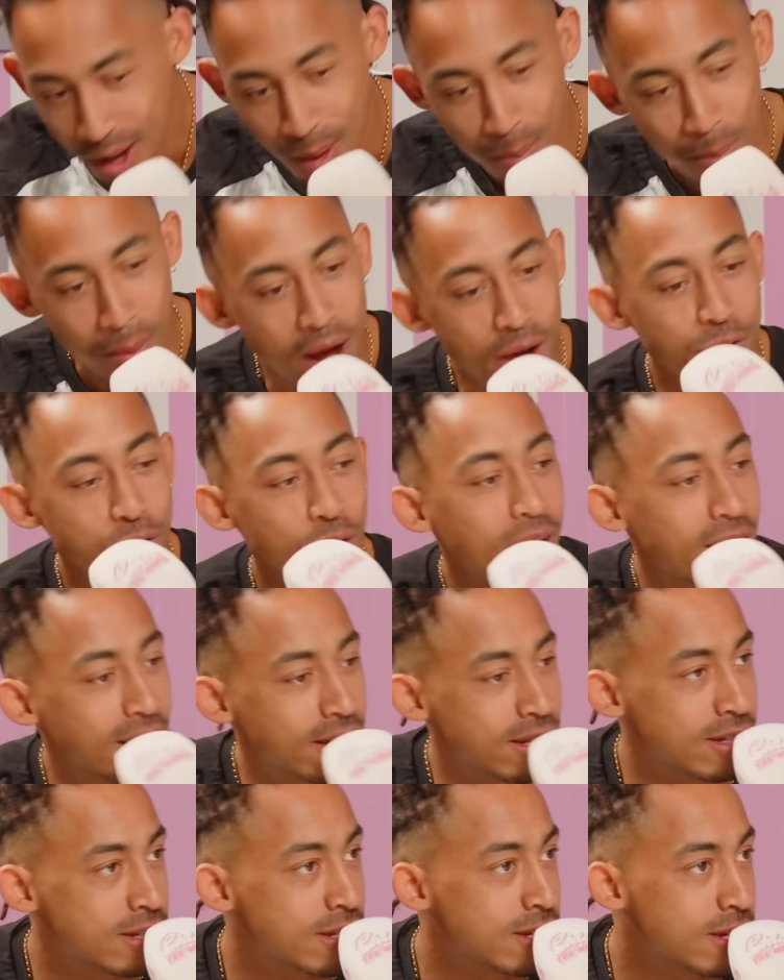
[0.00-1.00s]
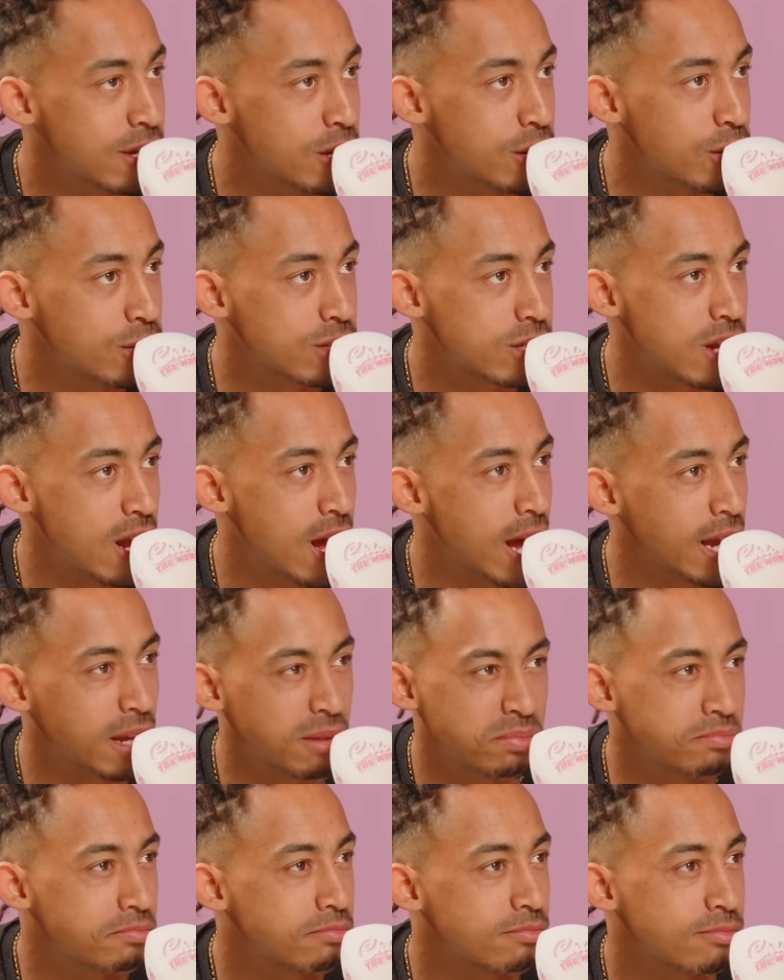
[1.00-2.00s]
My friend who's like,
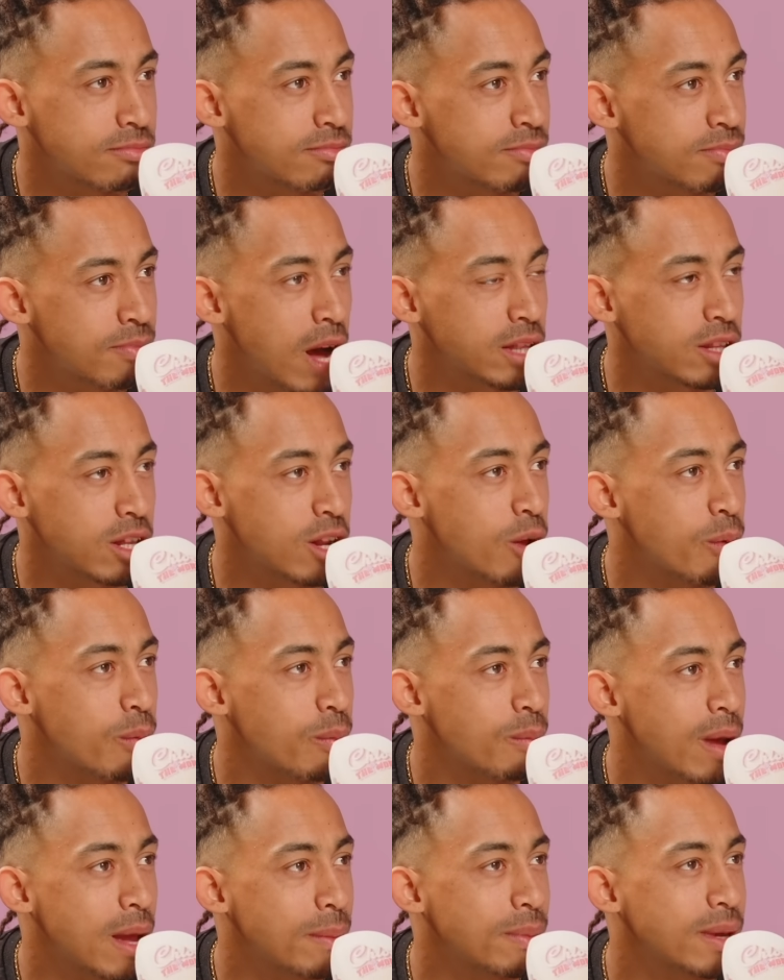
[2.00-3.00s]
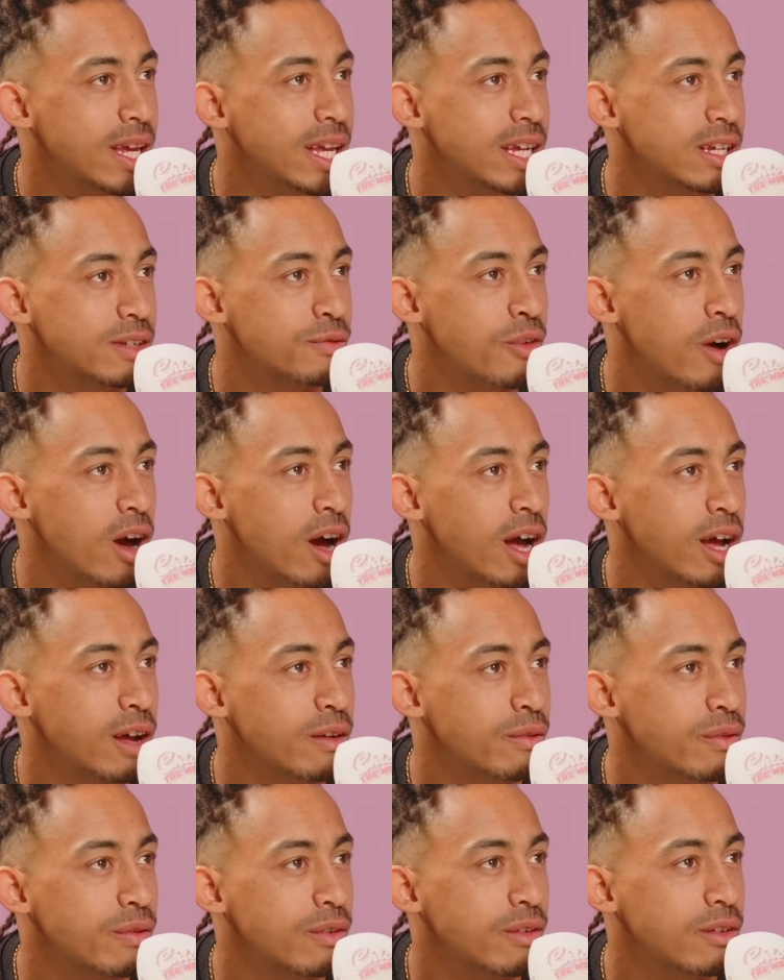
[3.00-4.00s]
I don't know, maybe he's
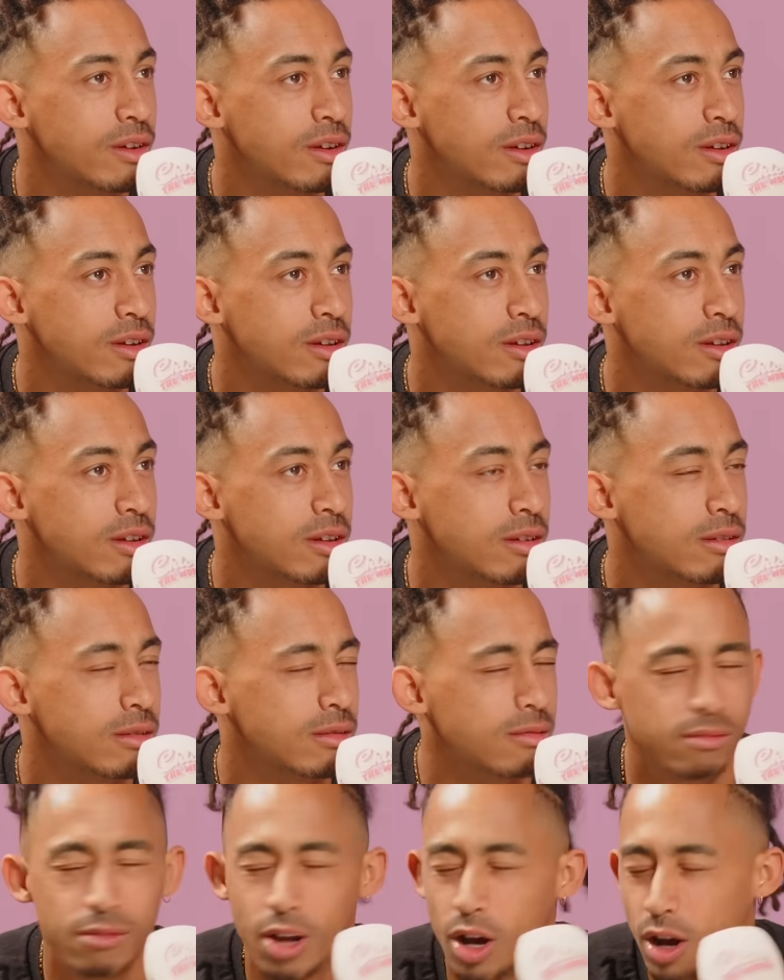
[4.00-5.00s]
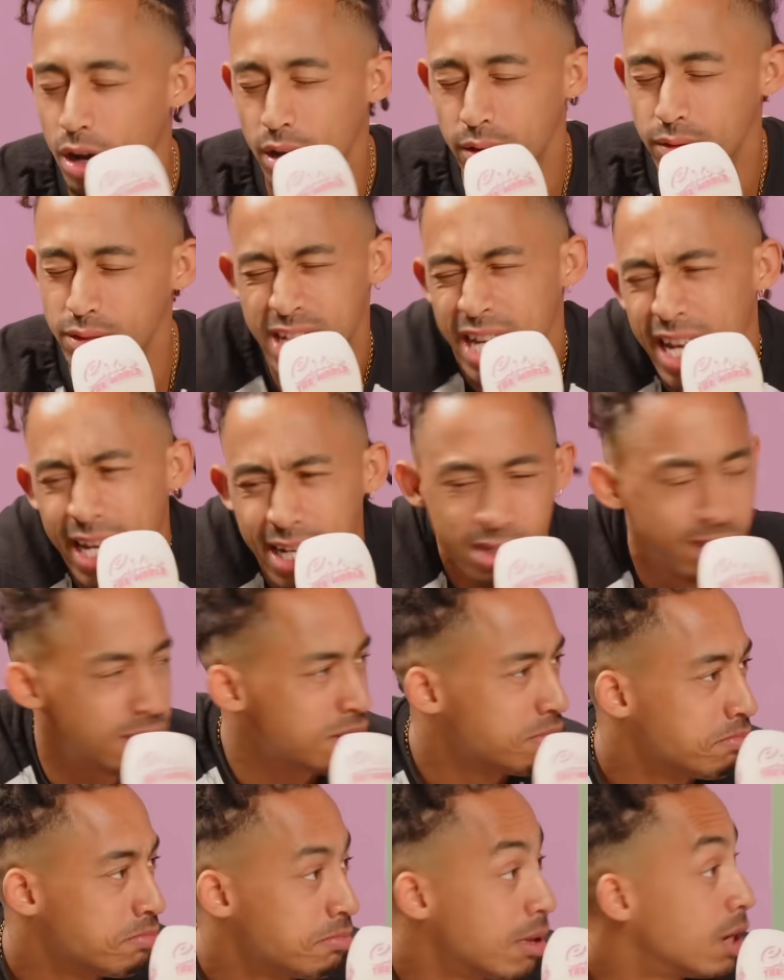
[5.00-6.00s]
5'6",
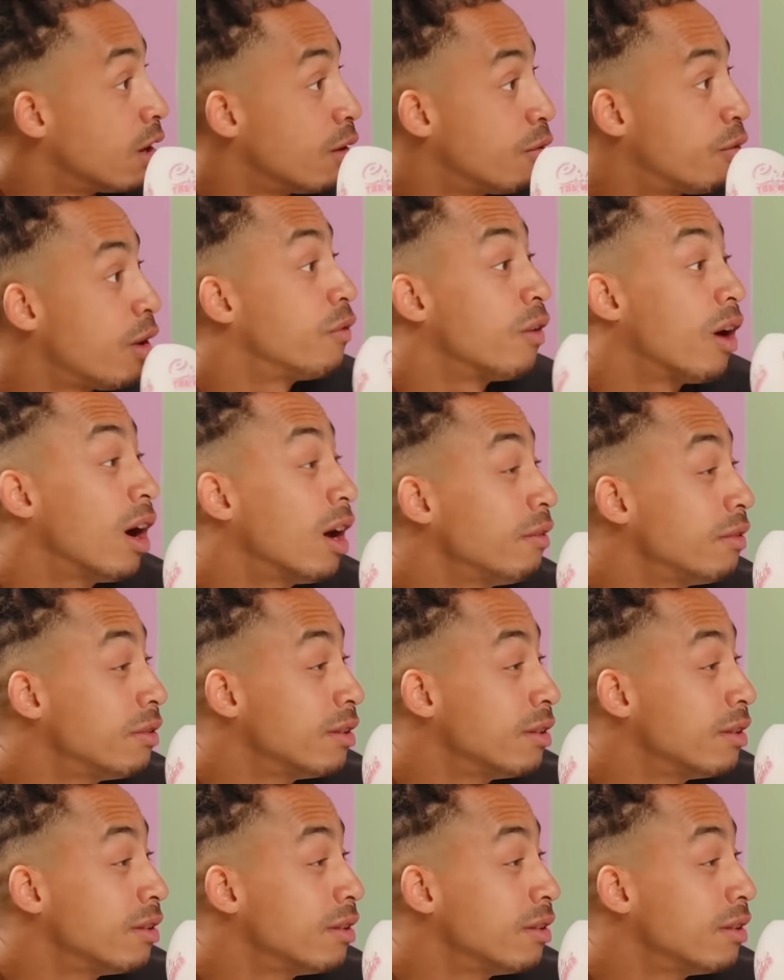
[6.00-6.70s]
5'5".